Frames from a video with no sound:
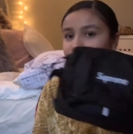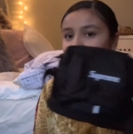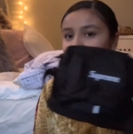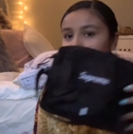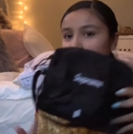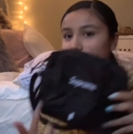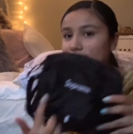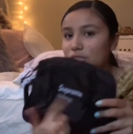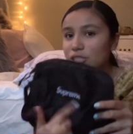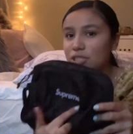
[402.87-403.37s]

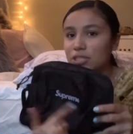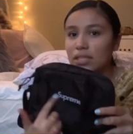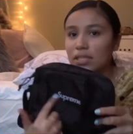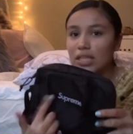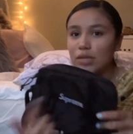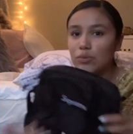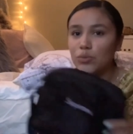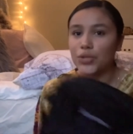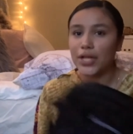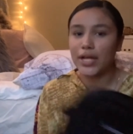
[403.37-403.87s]
it's just a
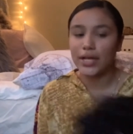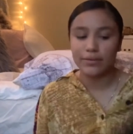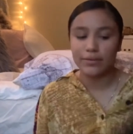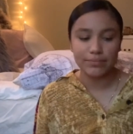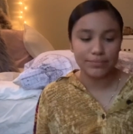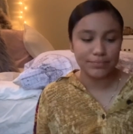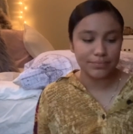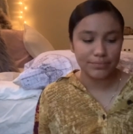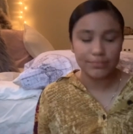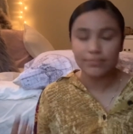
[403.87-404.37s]
label that
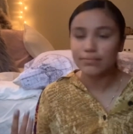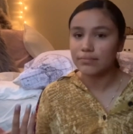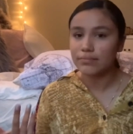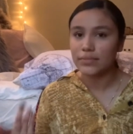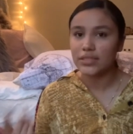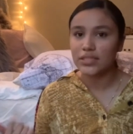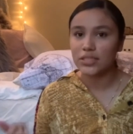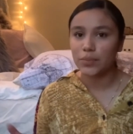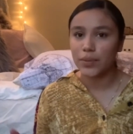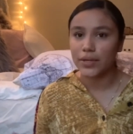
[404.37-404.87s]
is
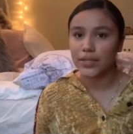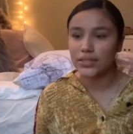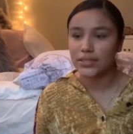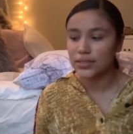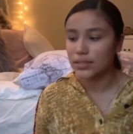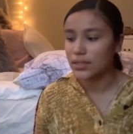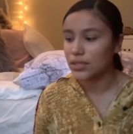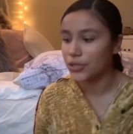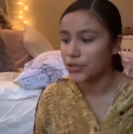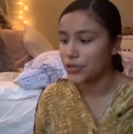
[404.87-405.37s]
the price
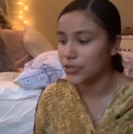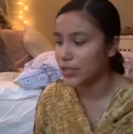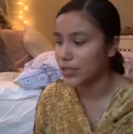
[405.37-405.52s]
literally